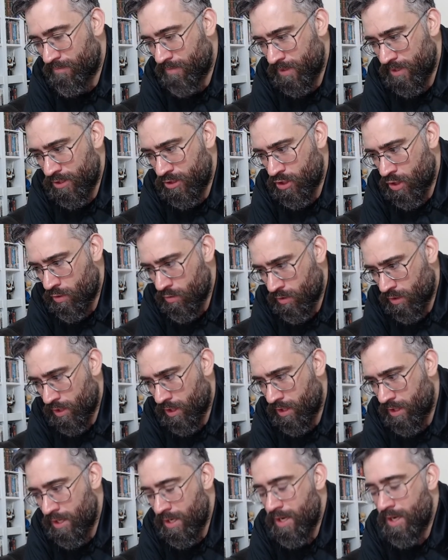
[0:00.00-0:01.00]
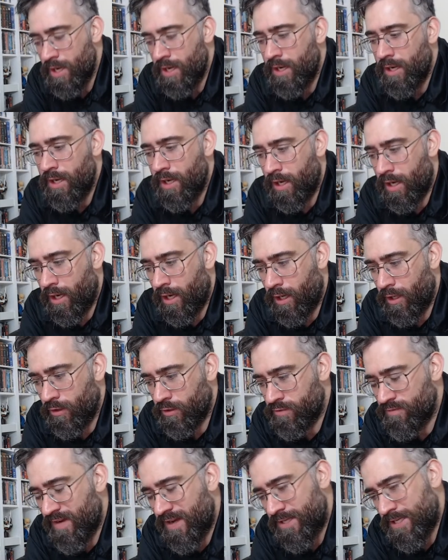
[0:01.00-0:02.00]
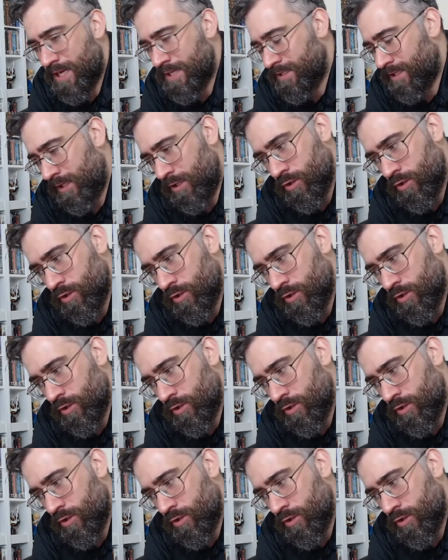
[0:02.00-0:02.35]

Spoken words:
But the Joker looks fantastic.